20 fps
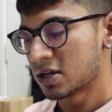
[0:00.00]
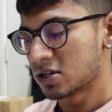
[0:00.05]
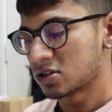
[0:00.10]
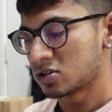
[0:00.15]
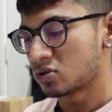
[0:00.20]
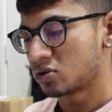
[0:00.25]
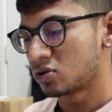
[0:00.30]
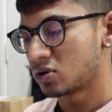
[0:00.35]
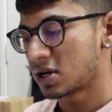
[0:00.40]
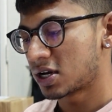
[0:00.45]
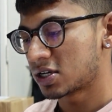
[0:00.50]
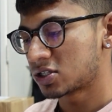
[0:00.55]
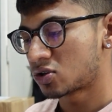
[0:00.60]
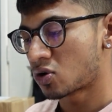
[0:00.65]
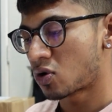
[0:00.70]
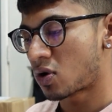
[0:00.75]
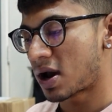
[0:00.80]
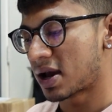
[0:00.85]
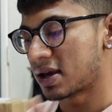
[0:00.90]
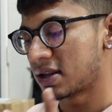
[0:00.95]
So you guys
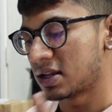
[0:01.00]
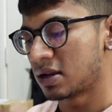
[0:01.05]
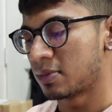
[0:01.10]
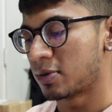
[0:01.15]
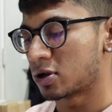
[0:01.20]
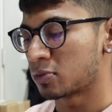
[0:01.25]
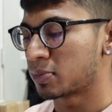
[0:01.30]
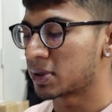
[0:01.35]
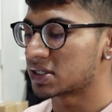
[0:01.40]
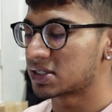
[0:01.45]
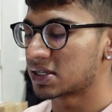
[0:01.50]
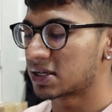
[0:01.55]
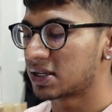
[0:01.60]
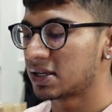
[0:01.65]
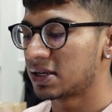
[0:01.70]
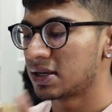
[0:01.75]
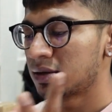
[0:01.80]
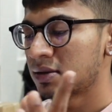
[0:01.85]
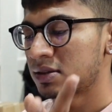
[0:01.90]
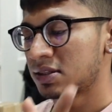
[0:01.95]
saw I did about
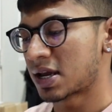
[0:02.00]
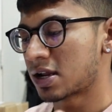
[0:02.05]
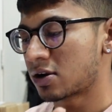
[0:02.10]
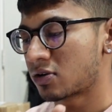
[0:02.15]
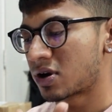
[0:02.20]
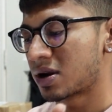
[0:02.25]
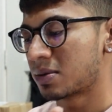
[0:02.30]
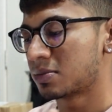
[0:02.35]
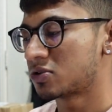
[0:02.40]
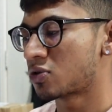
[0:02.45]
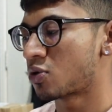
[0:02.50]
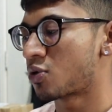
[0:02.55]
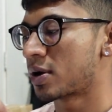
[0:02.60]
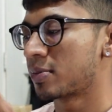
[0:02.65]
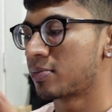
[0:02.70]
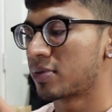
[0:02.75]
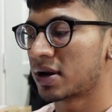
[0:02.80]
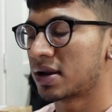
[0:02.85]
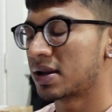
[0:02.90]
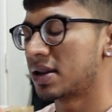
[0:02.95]
basically 10 grams for
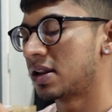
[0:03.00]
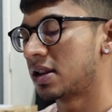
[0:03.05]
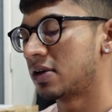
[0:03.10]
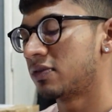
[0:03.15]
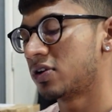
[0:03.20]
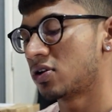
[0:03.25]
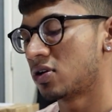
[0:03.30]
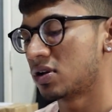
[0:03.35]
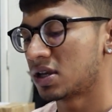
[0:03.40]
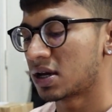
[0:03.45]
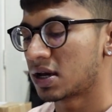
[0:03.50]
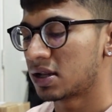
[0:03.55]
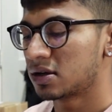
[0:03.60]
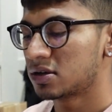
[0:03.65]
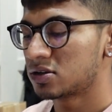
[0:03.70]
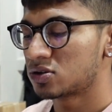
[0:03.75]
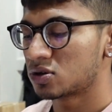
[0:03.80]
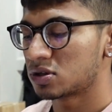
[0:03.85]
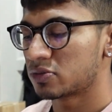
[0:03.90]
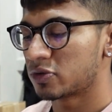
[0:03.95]
one bread, 11 on the
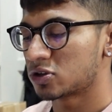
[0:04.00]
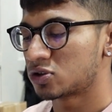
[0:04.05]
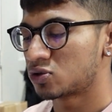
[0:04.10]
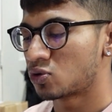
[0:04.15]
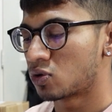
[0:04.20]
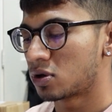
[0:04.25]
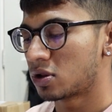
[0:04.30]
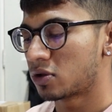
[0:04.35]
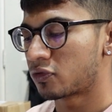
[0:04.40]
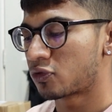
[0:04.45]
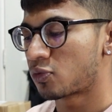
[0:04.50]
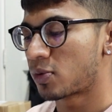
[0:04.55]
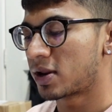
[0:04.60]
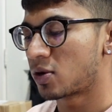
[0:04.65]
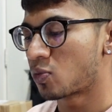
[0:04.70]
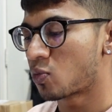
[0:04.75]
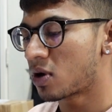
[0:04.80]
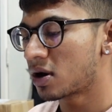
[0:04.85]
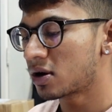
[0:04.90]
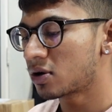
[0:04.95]
other. So it was a total of
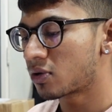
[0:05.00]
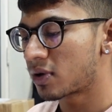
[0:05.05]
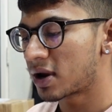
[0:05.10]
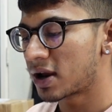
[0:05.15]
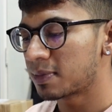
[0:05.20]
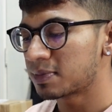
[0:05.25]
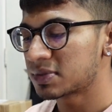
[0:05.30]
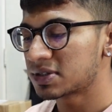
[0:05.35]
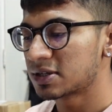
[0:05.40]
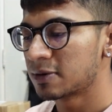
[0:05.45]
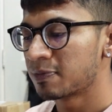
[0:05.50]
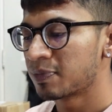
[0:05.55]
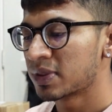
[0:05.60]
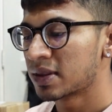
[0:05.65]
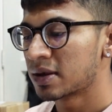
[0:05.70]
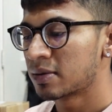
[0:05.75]
21 grams.